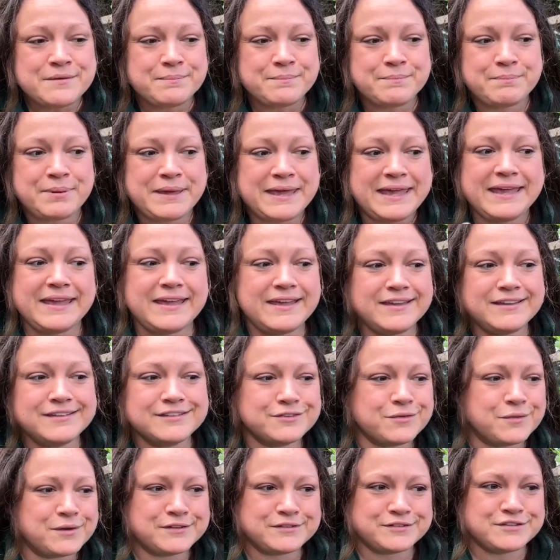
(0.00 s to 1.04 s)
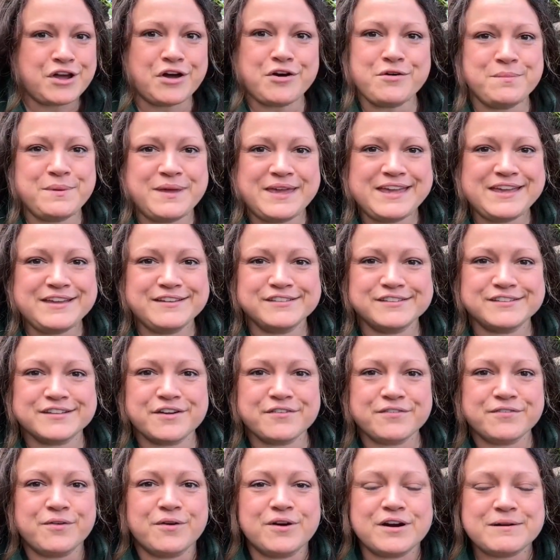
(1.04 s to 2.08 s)
peas or snow peas
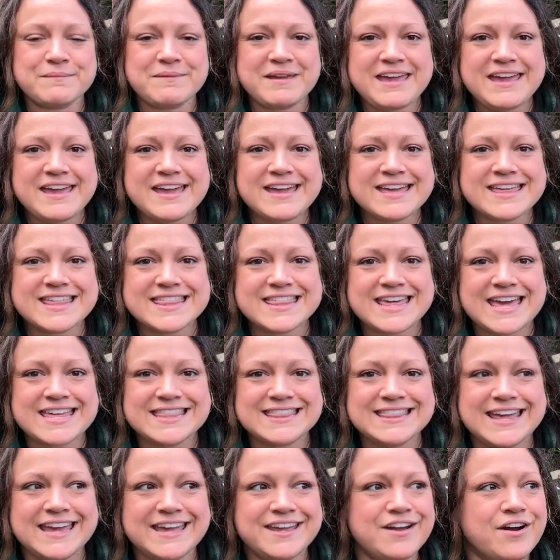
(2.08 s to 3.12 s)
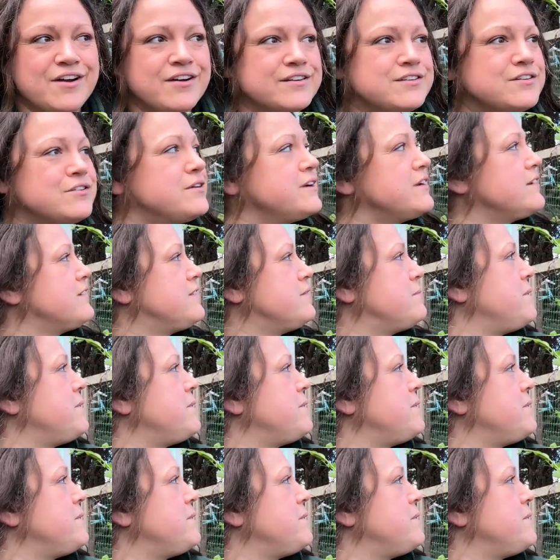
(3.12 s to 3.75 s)
for me, then they are going to